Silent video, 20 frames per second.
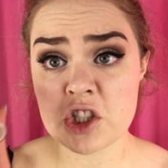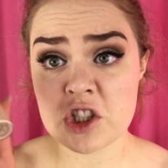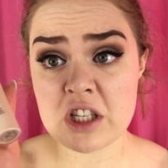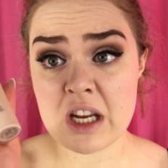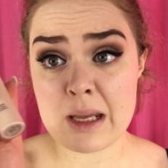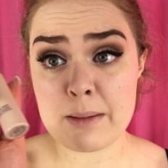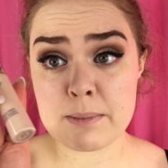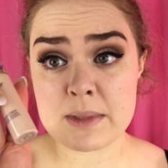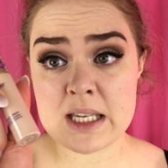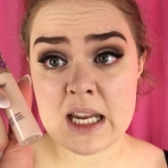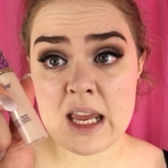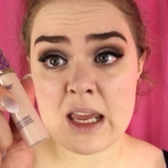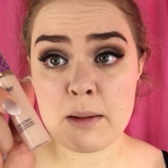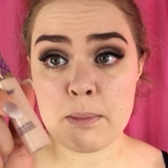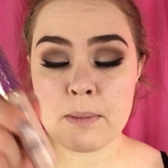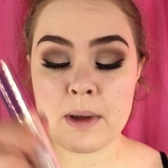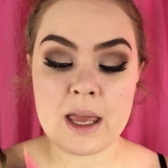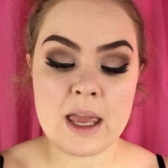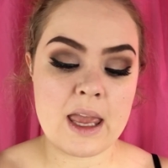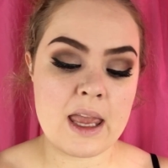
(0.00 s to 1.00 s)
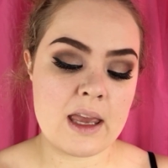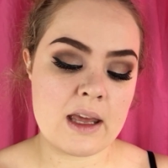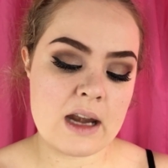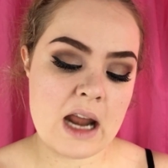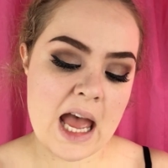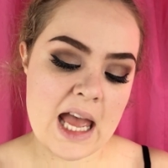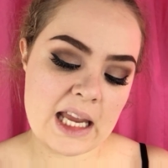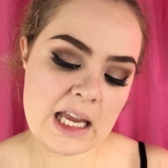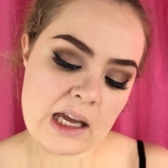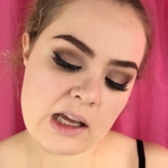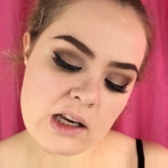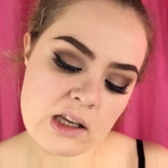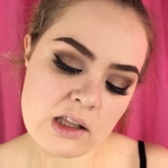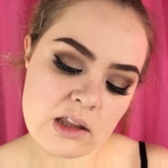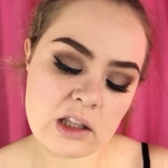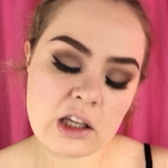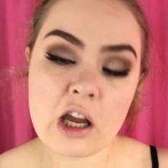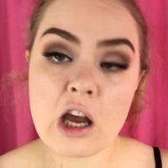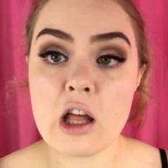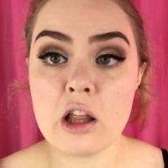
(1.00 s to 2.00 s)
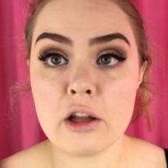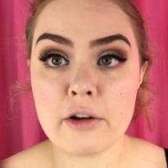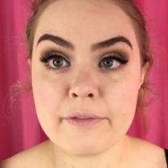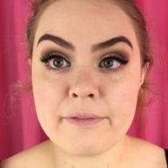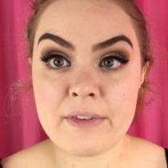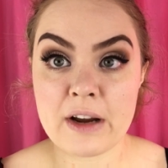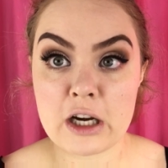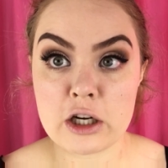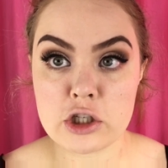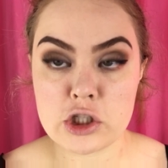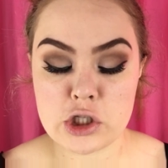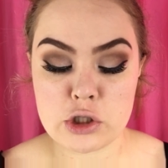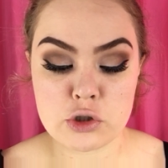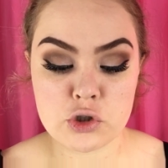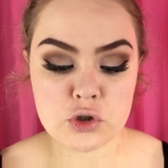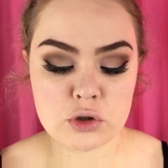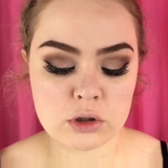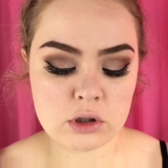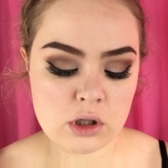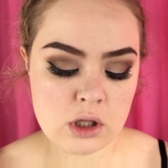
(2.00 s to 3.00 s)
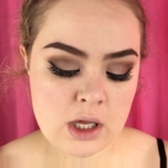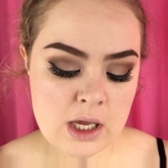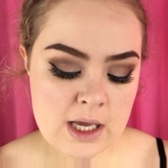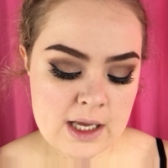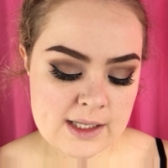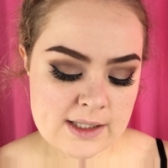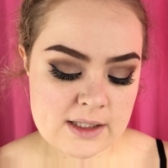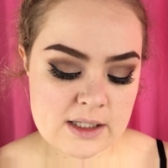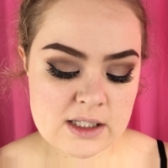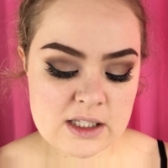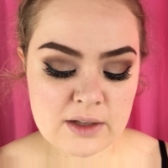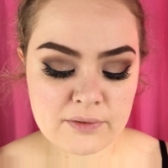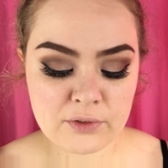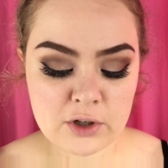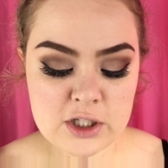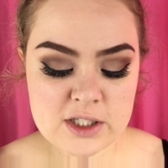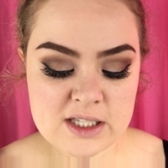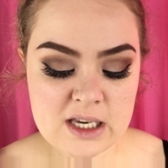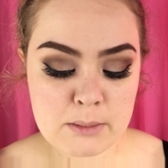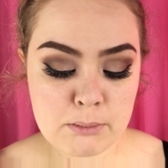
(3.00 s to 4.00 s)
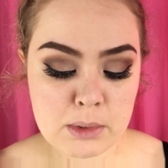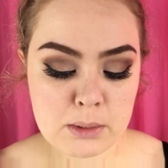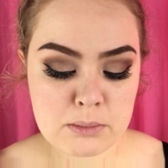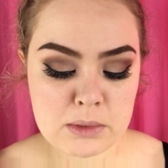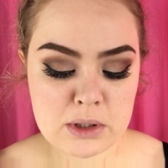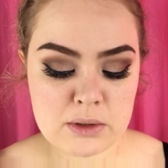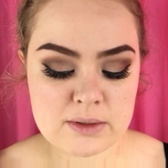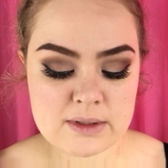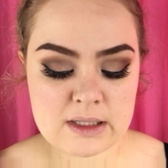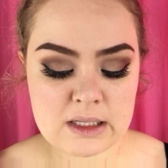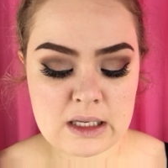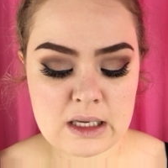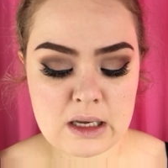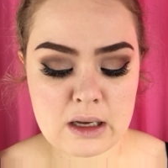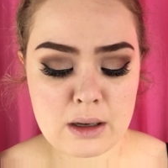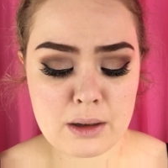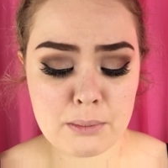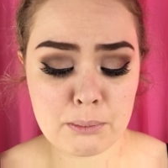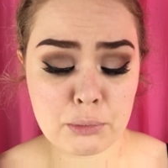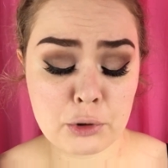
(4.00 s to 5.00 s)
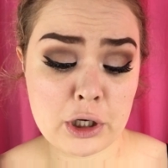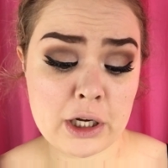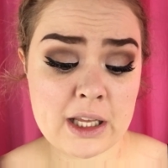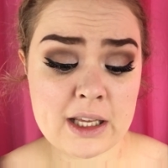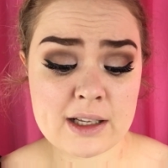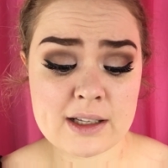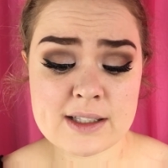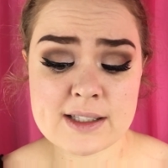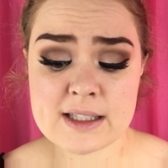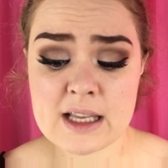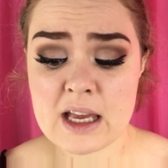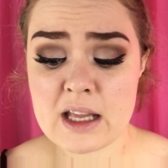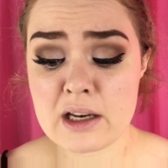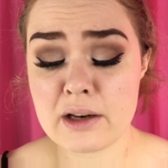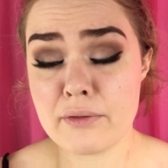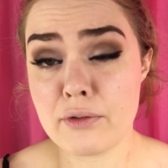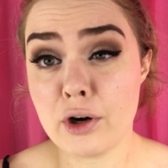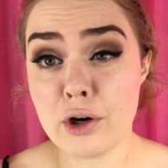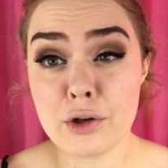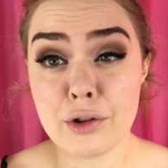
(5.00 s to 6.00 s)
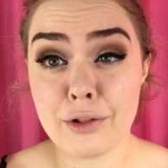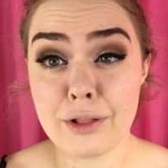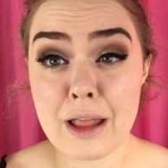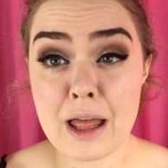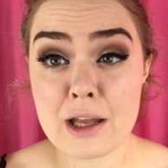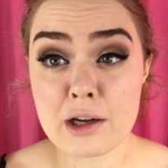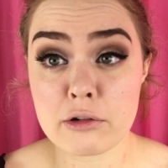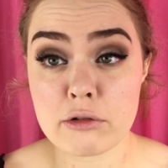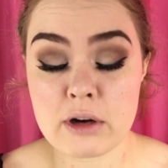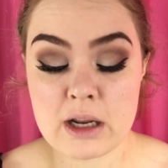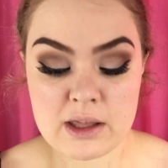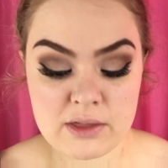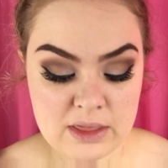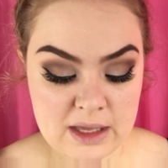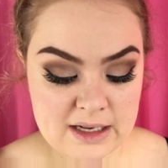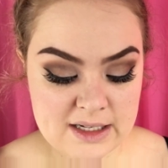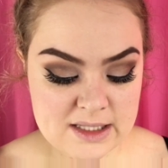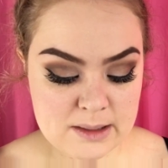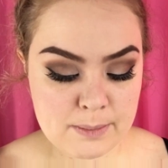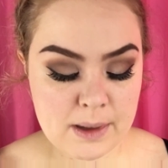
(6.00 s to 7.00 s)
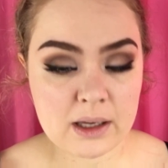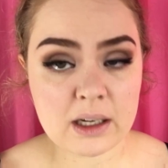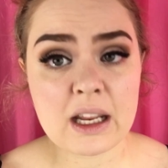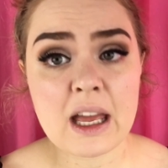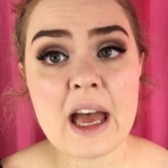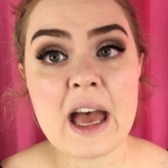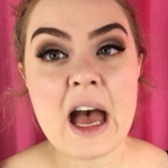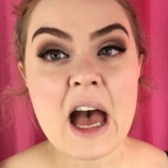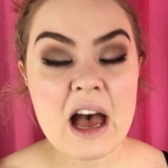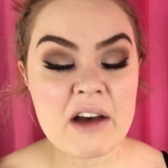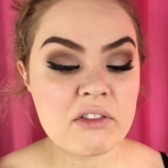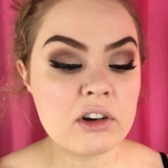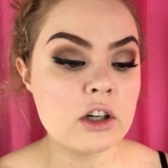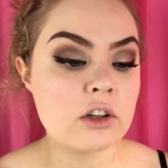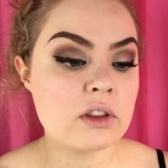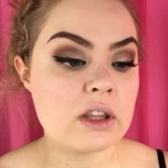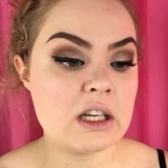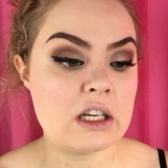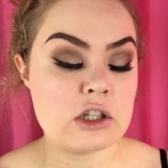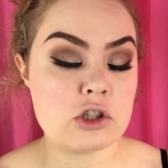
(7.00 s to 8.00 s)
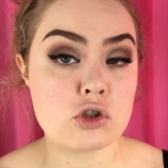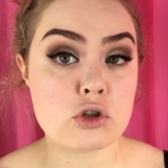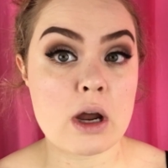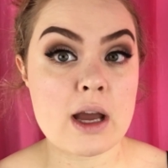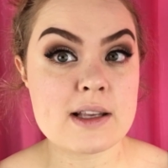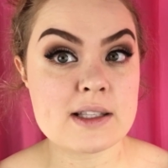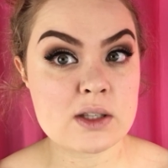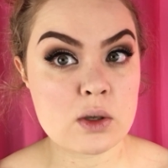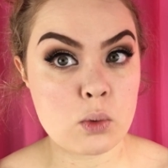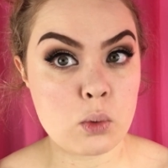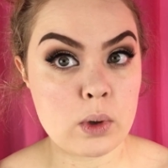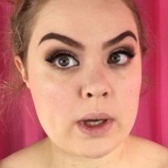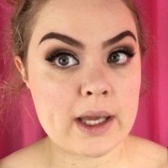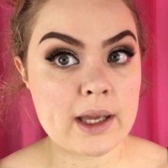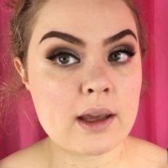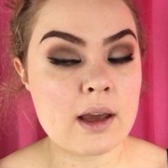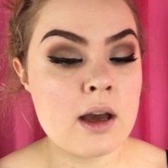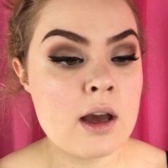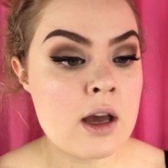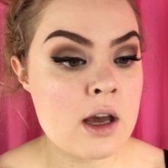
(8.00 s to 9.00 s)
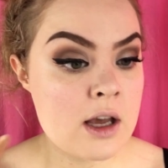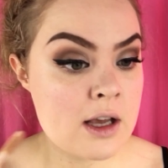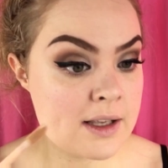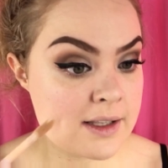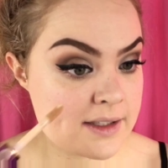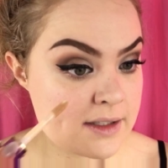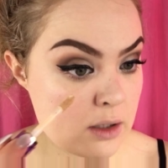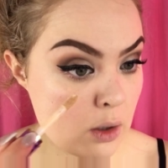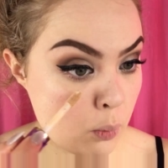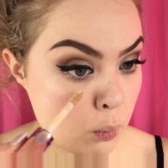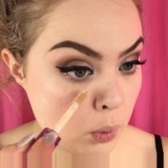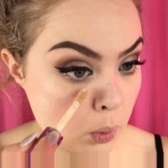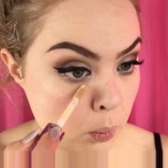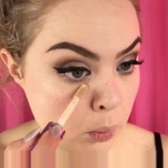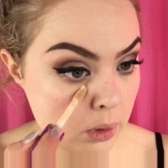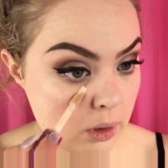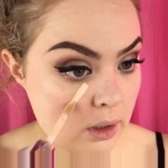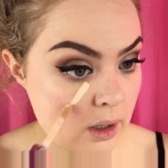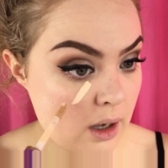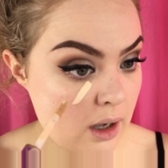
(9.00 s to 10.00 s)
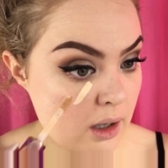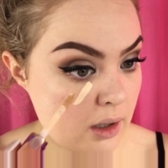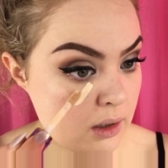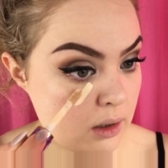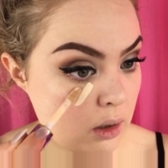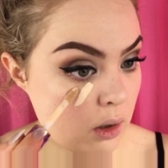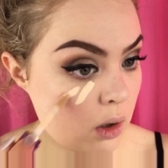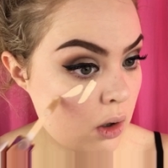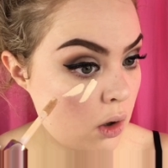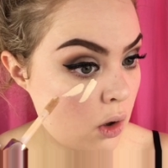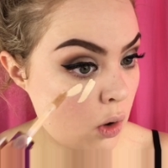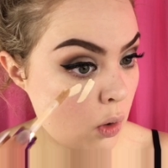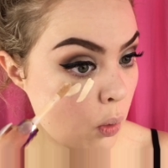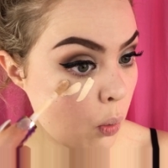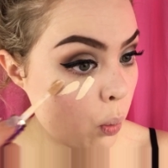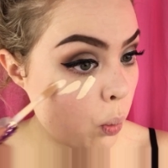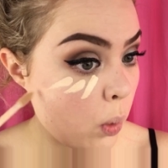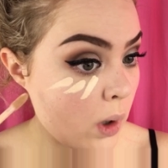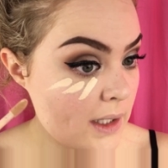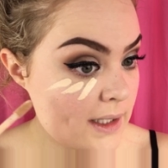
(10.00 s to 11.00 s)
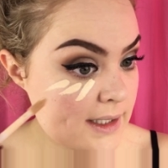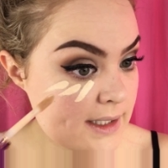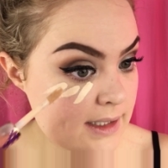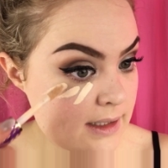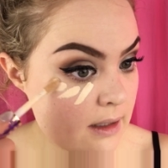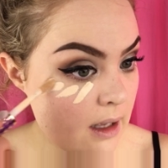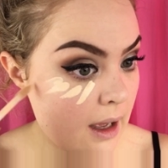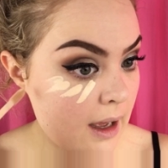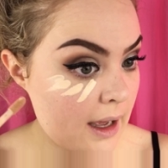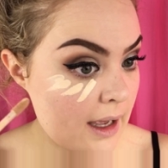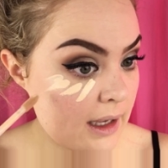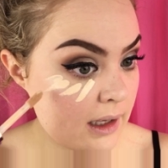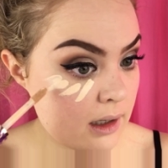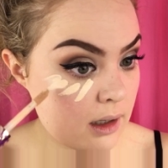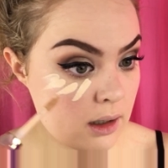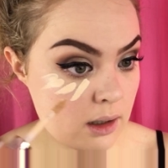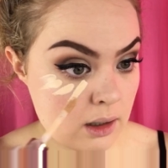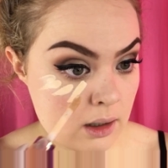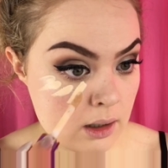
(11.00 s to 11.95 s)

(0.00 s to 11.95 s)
Shape Tape, and I got it in the color Fair Neutral. So this is the first time I'm using it. I'm pretty excited. I've heard a lot of great things about it. I have heard that it dries quick, so we'll work on one side